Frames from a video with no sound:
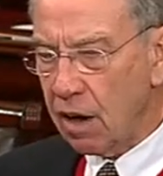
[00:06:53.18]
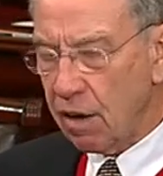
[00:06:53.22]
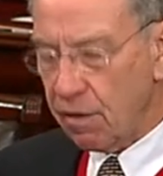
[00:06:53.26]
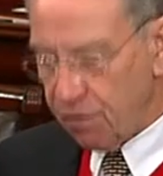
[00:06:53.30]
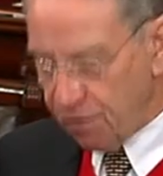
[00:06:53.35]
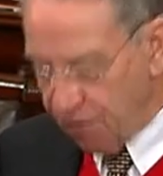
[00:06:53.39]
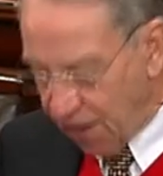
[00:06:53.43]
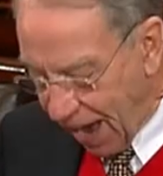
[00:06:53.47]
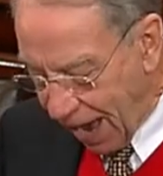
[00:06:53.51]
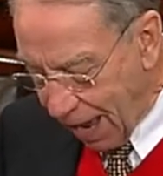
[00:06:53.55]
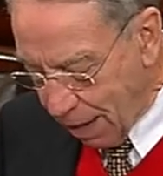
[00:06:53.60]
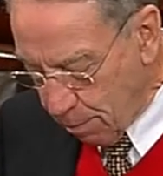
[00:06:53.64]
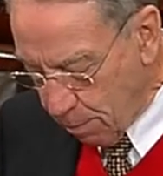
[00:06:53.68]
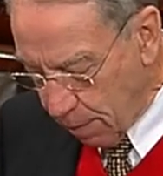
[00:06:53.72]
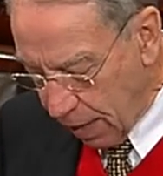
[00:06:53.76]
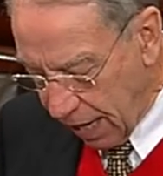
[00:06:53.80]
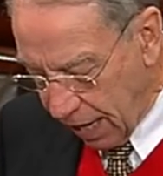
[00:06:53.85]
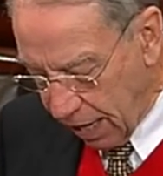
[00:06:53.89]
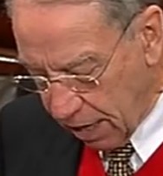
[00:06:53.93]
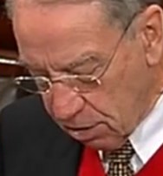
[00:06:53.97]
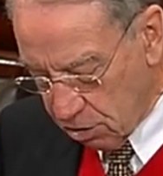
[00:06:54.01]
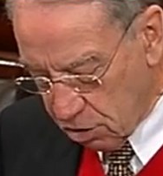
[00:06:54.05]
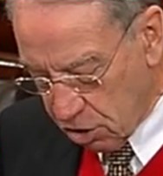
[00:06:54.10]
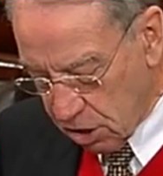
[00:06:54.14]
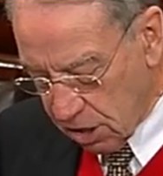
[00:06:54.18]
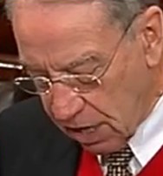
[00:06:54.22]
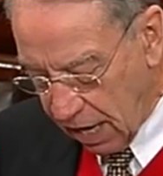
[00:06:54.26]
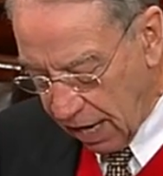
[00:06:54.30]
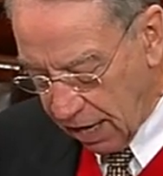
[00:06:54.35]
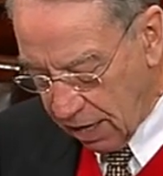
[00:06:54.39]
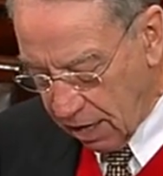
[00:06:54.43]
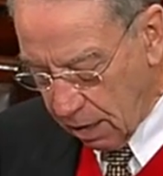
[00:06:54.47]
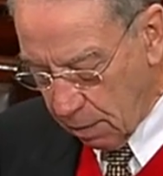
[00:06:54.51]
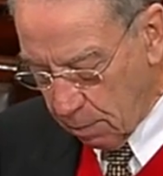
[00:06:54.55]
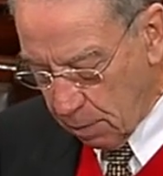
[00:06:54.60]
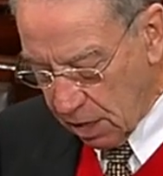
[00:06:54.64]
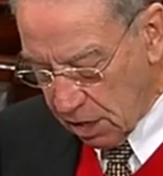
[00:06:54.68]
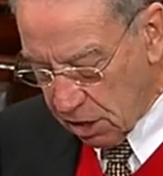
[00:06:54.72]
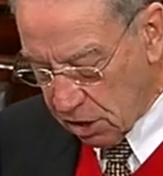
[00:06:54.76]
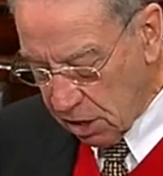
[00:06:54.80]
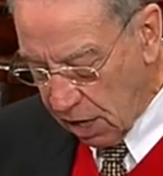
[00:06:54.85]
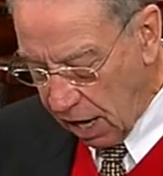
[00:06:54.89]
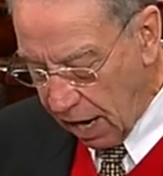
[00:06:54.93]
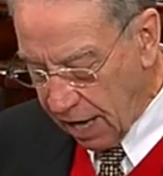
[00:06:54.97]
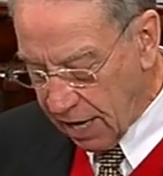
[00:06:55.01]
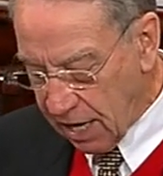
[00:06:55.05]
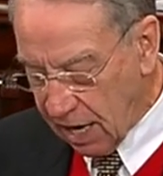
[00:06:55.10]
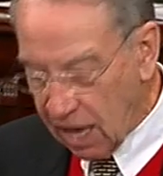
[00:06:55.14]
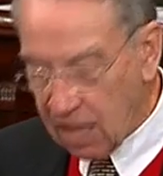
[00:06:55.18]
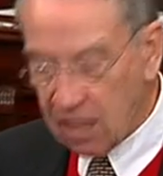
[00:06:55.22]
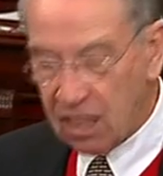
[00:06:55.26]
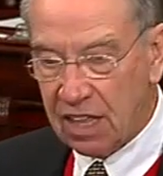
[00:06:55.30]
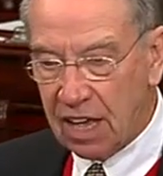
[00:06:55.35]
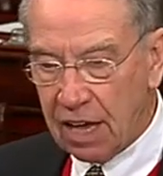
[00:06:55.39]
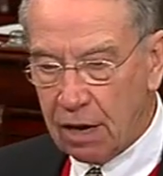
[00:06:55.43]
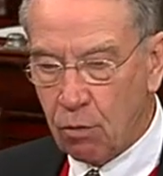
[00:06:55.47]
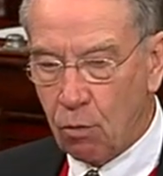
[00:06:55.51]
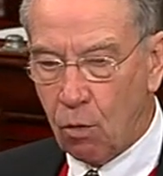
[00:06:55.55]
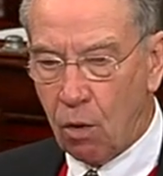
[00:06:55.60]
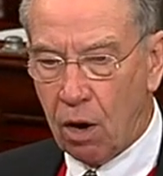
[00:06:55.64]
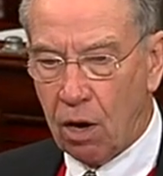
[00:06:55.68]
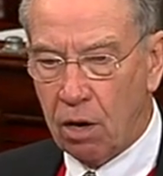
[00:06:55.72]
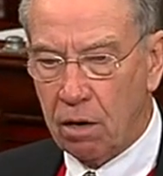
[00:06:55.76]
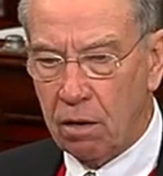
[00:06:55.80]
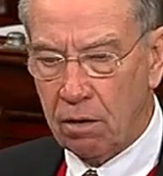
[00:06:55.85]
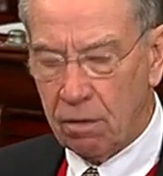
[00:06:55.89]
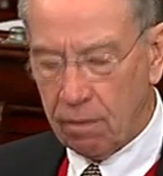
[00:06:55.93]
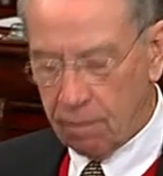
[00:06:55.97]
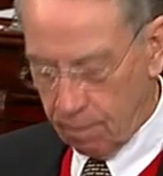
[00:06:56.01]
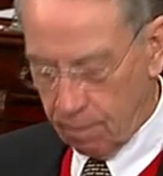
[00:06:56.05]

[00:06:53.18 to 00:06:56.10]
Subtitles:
a fat man standing beside a thin one